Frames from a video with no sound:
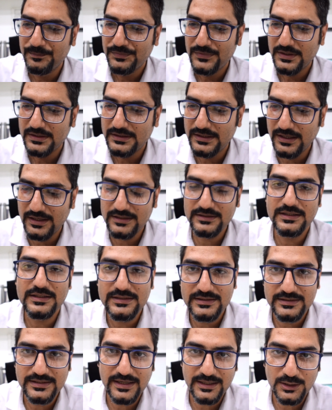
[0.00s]
there is a
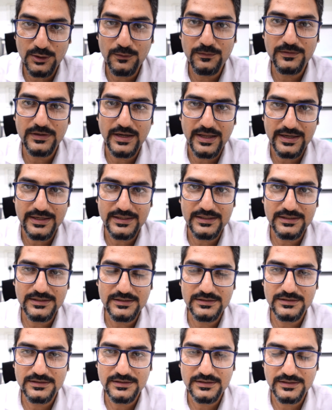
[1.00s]
set of client,
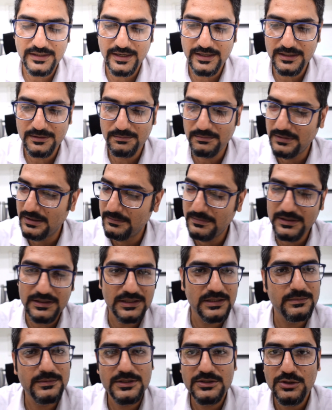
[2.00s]
right, maybe in
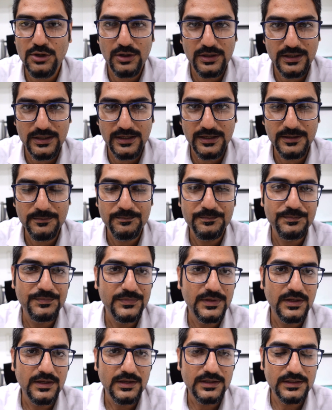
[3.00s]
the majority,
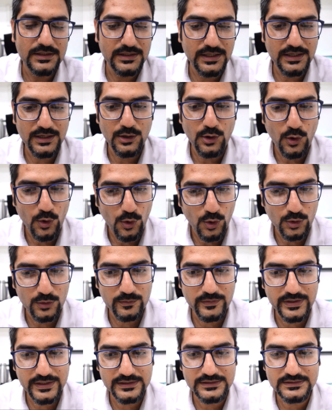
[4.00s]
they
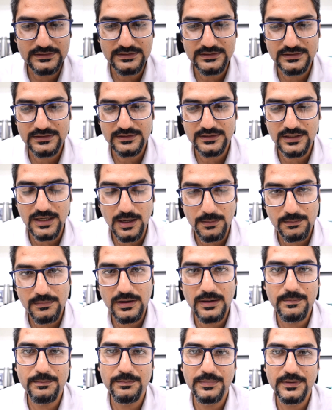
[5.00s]
always come
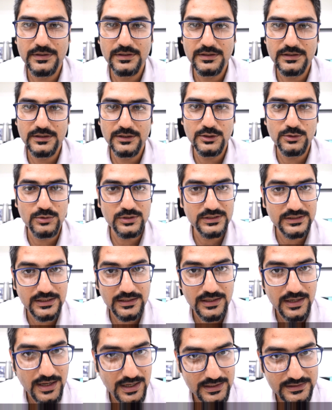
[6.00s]
up during the
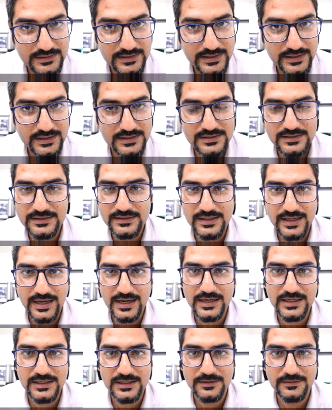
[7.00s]
last dates,
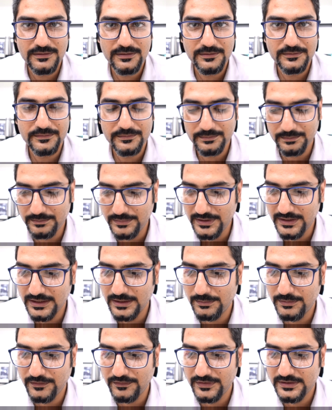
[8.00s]
and being a
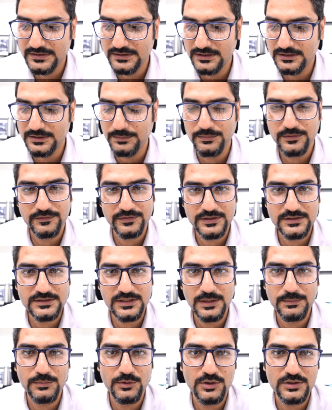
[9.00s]
professional, it's a
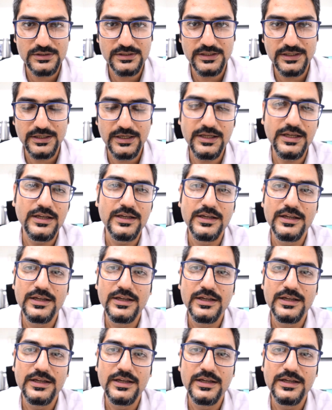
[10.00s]
professional opportunity,